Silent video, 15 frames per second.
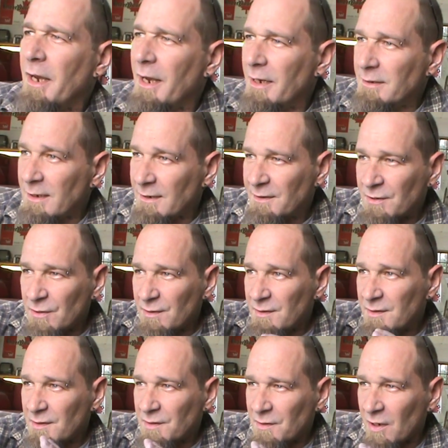and then as soon
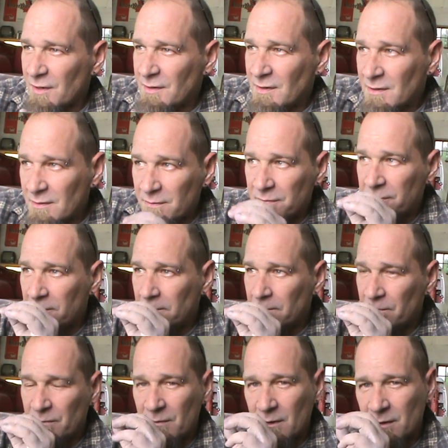as it starts
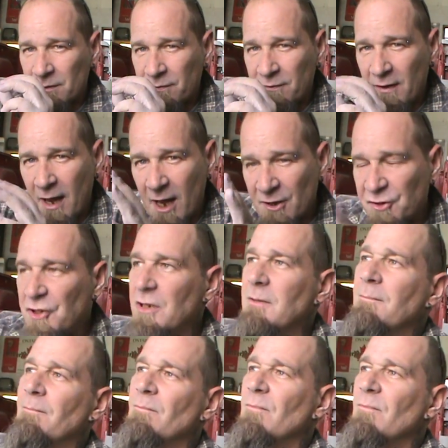flashing,